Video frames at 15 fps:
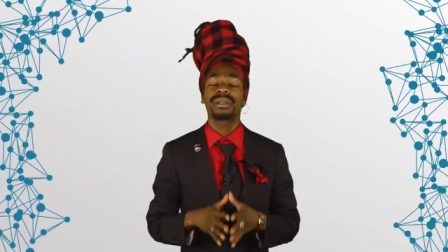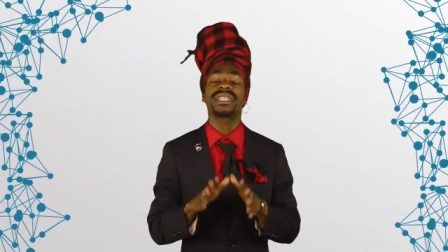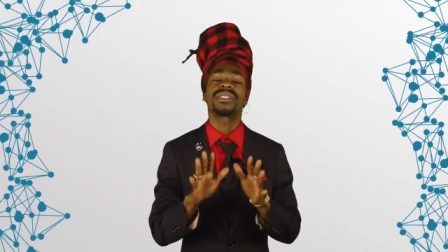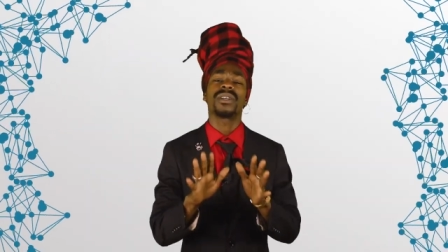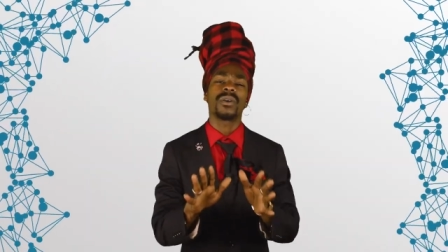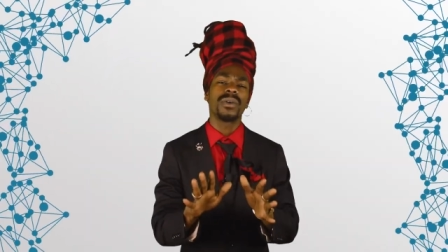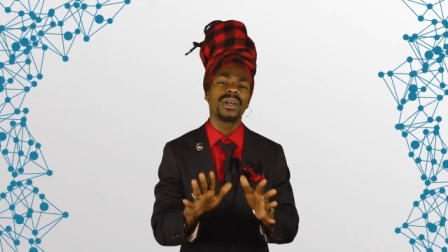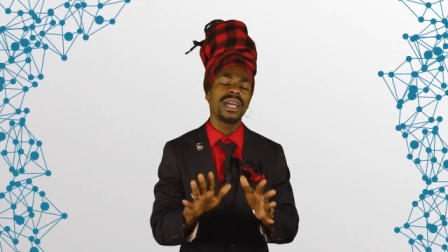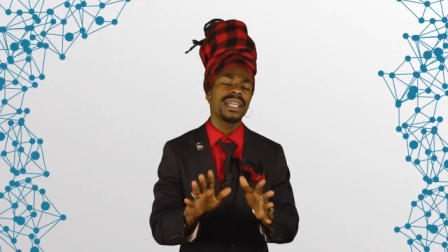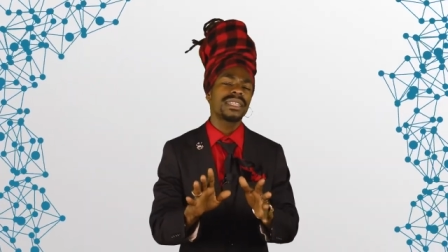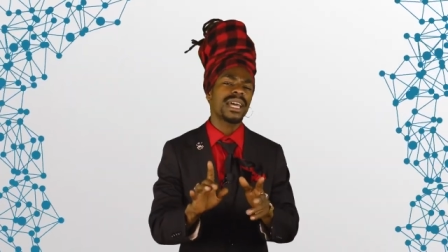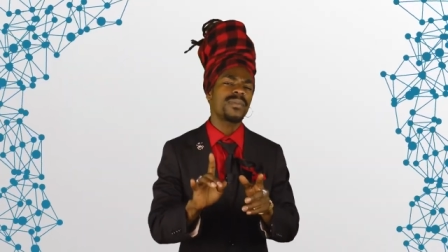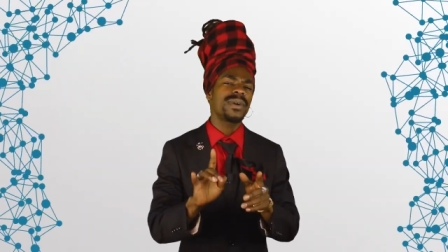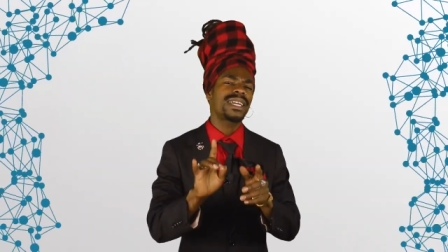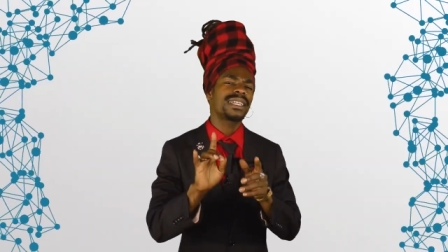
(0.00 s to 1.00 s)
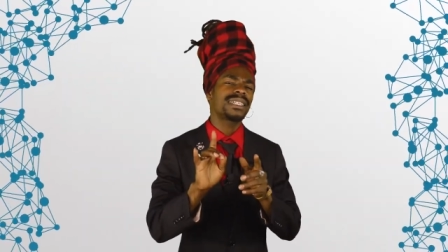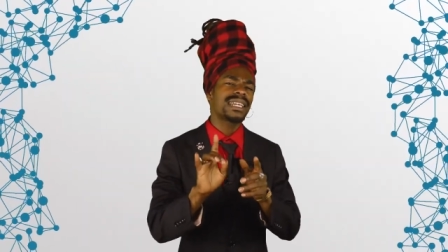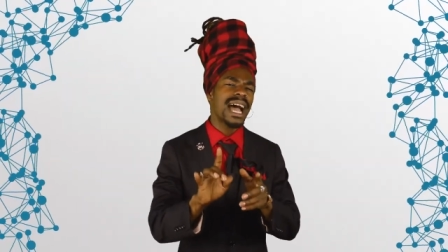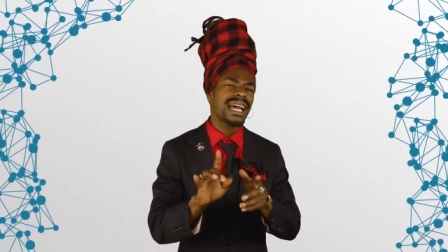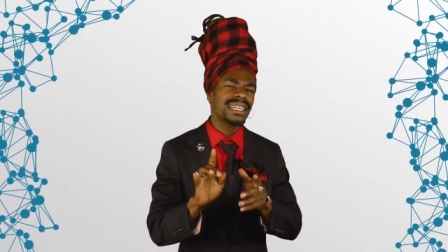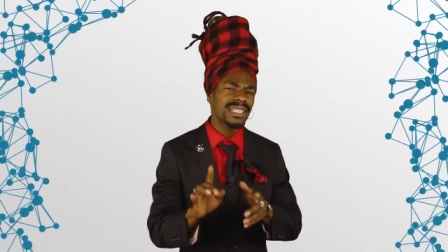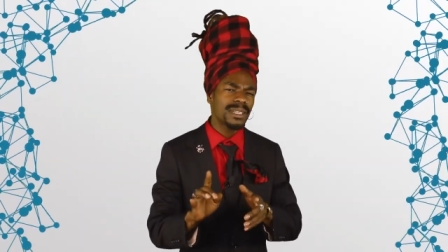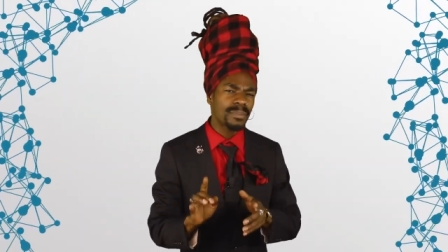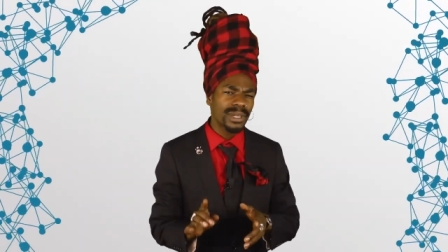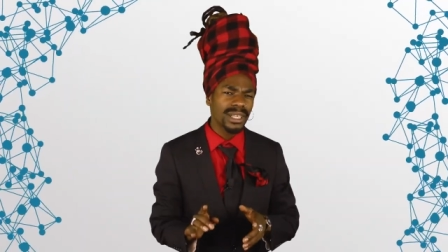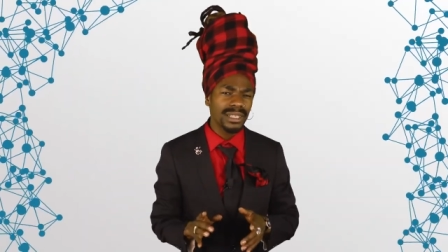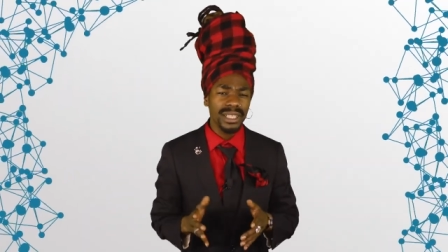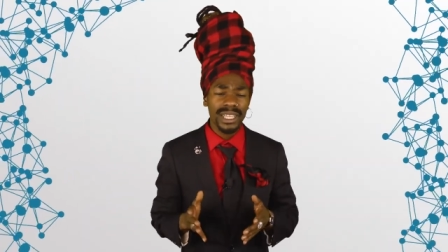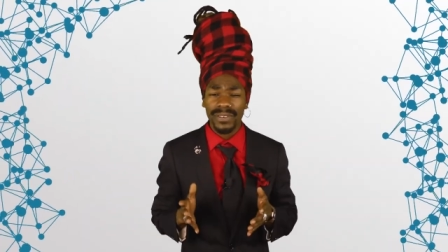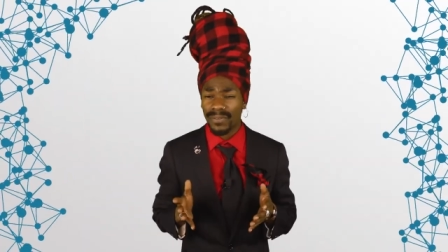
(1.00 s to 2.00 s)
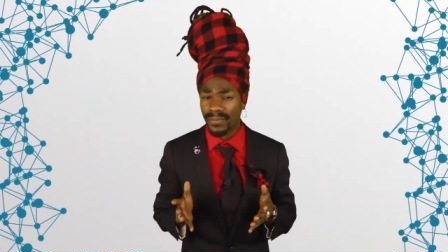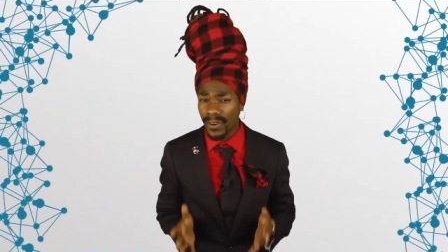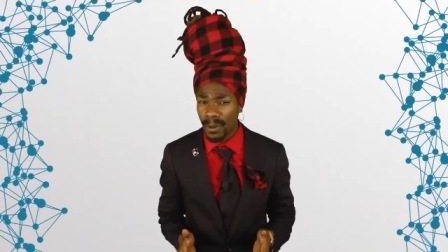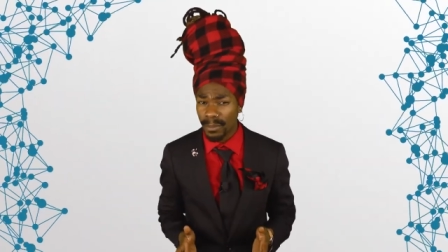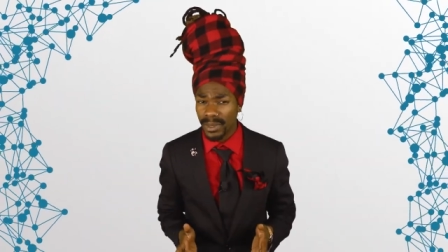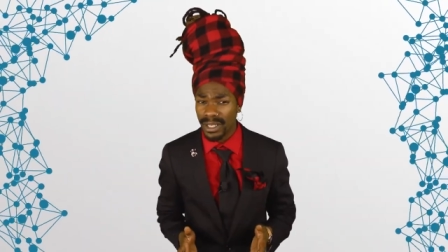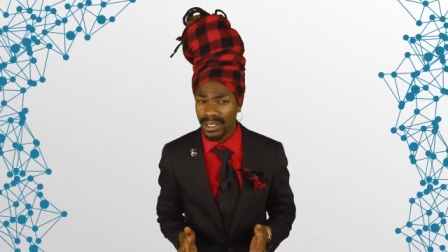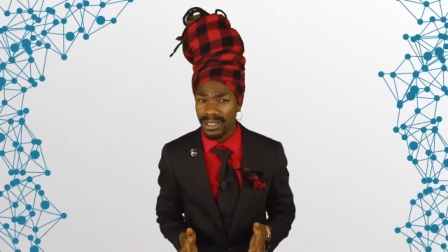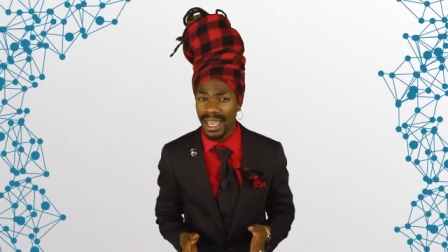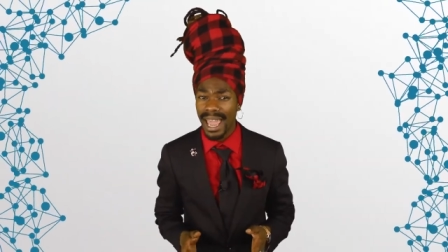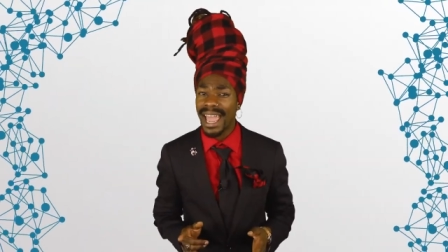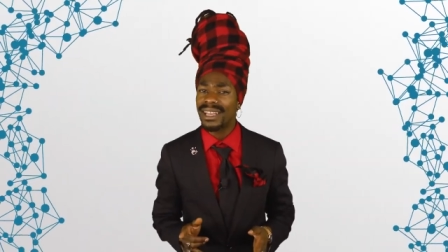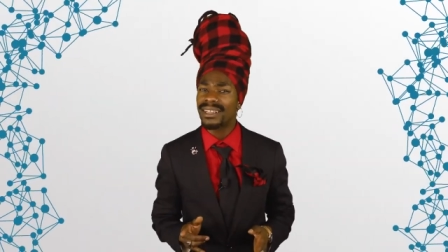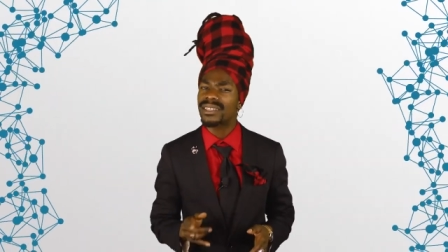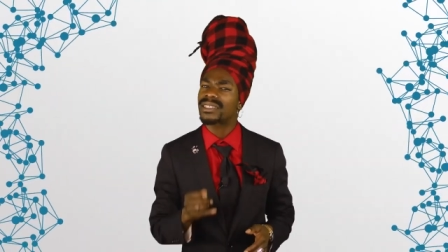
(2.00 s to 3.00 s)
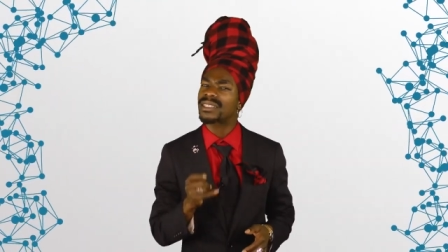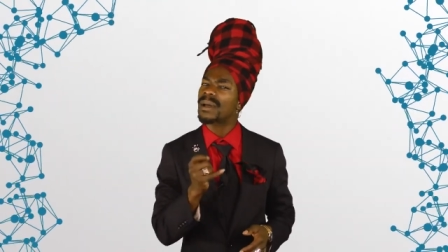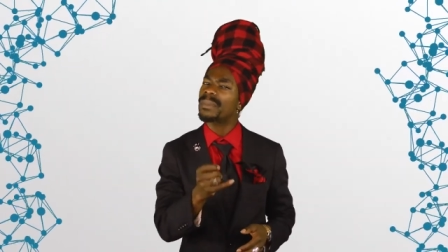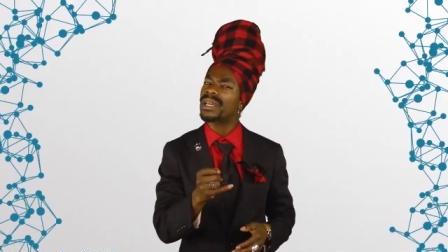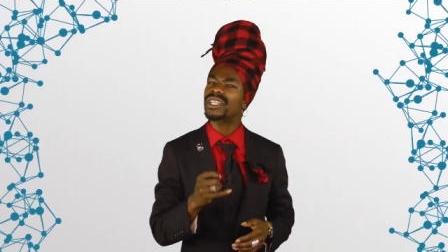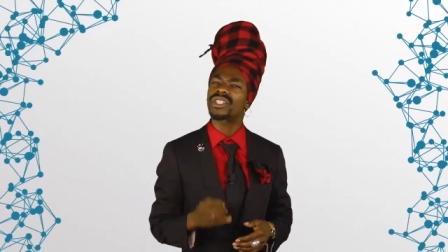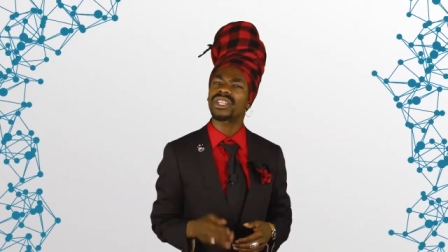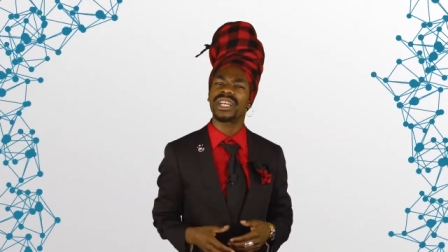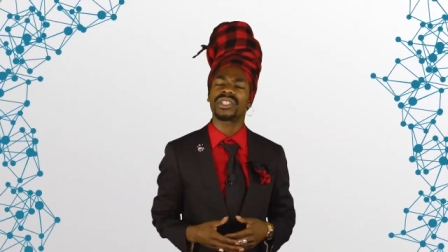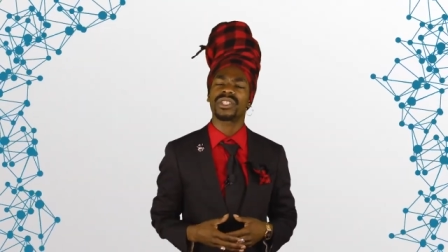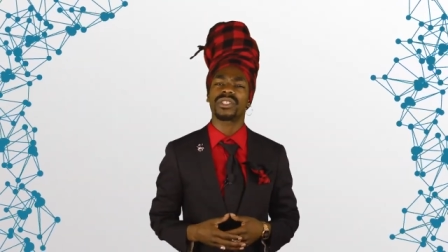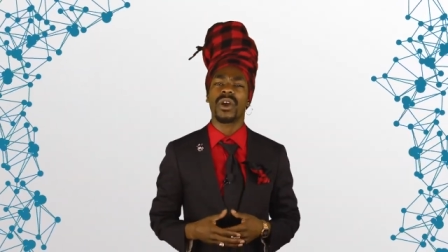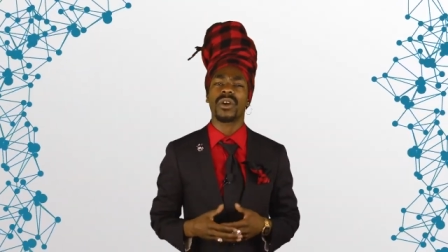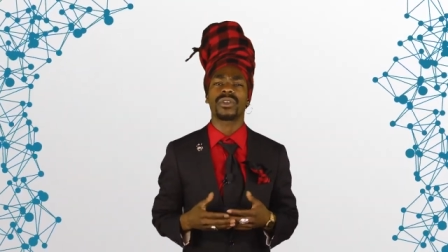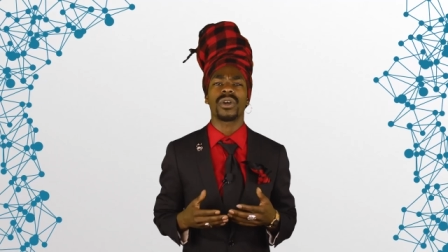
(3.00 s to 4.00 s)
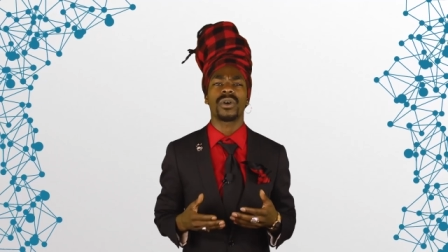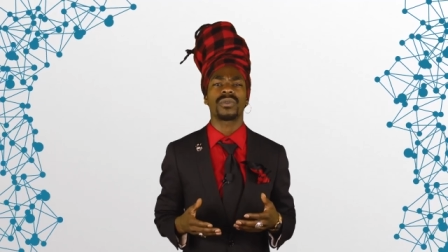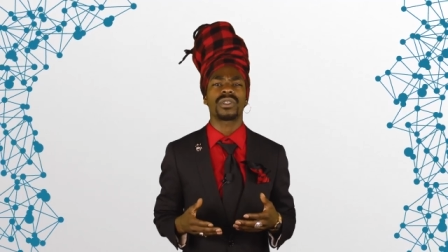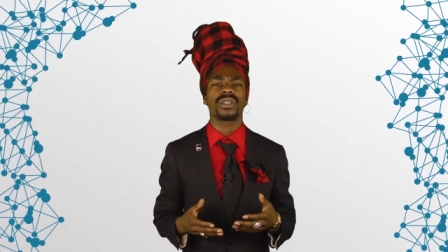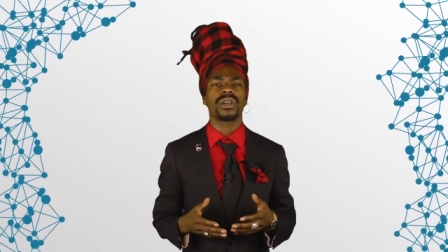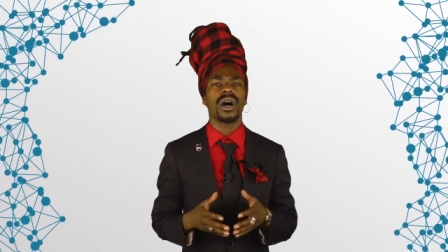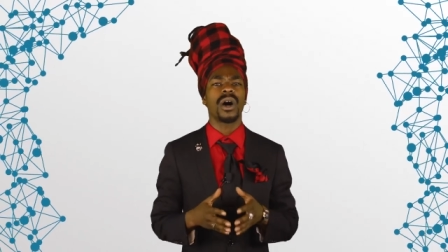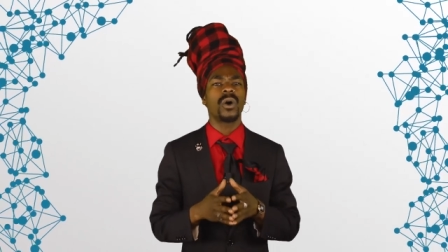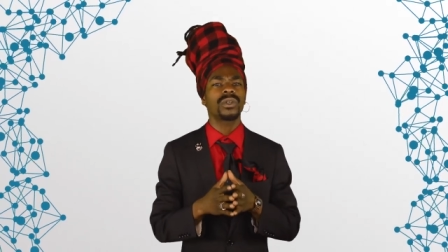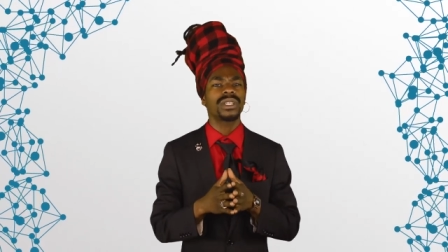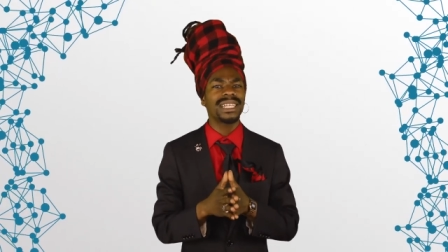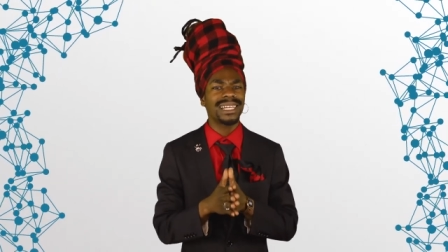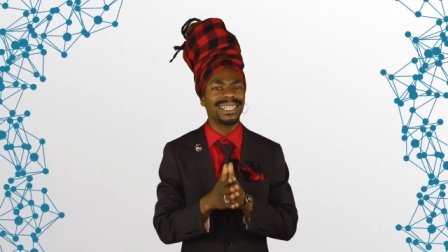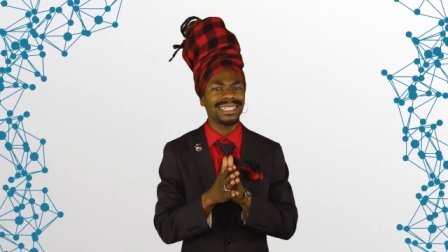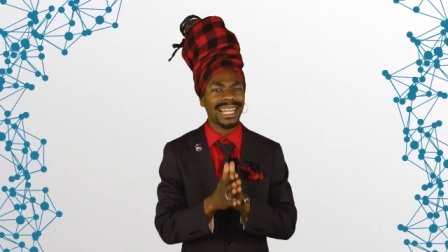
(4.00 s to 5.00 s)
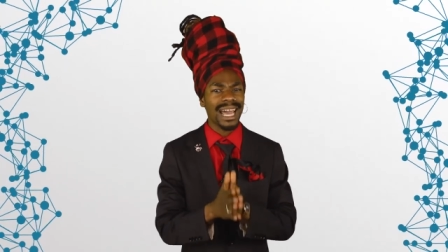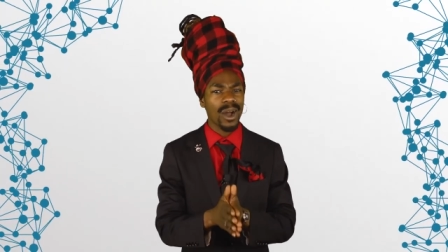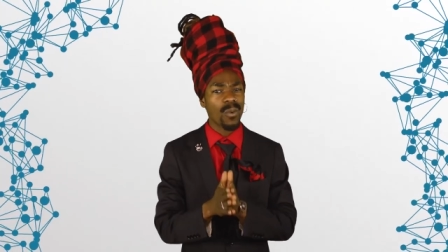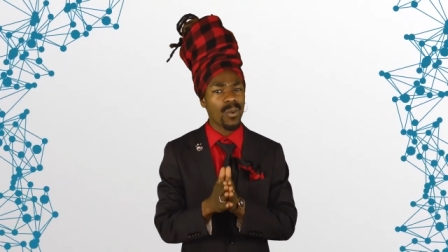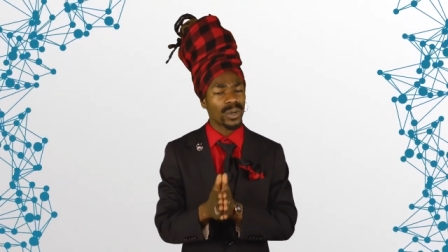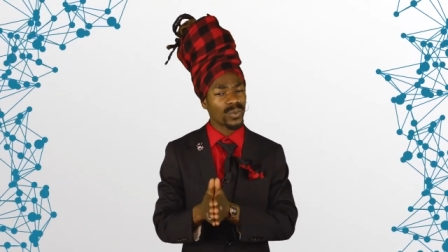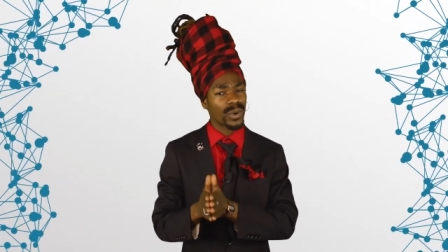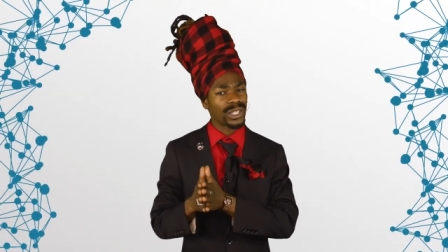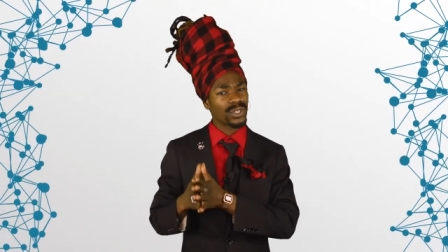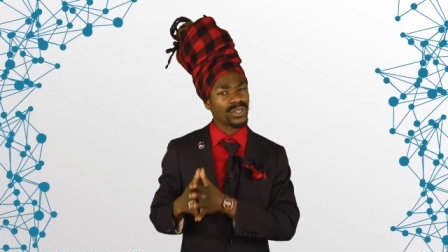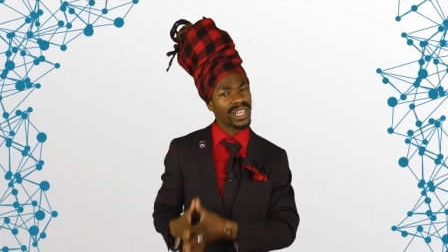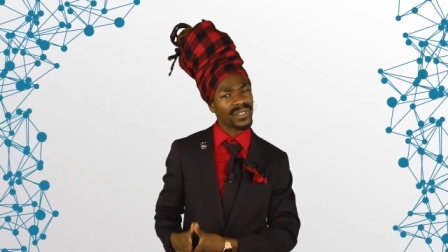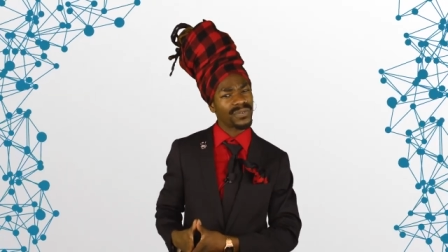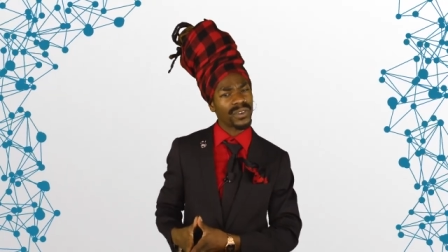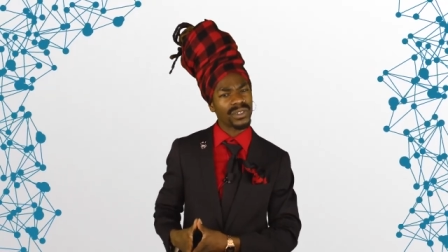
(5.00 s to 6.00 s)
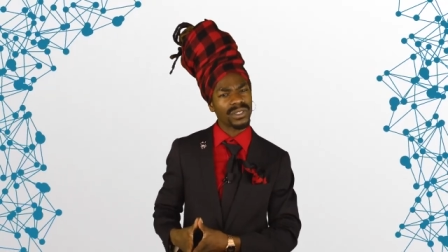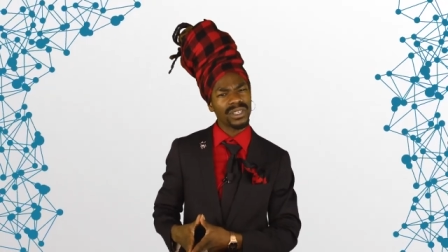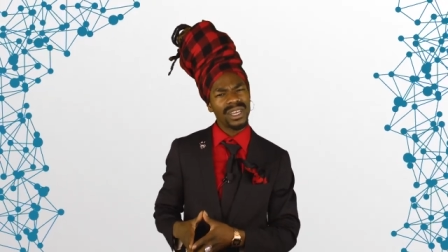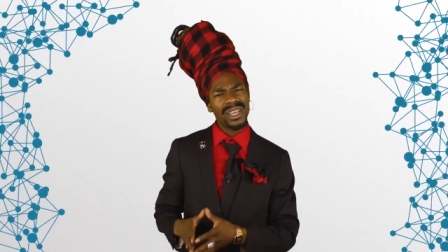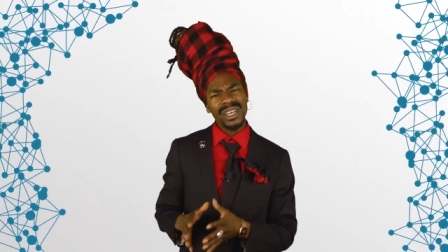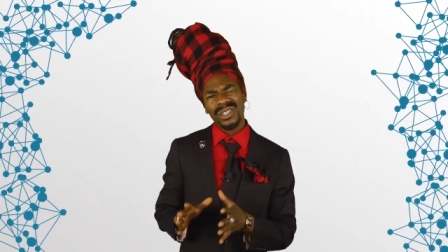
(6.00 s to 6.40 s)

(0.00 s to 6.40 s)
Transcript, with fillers: Please note that we could not independently confirm this, and some exchanges are known to only allow one-way transfers,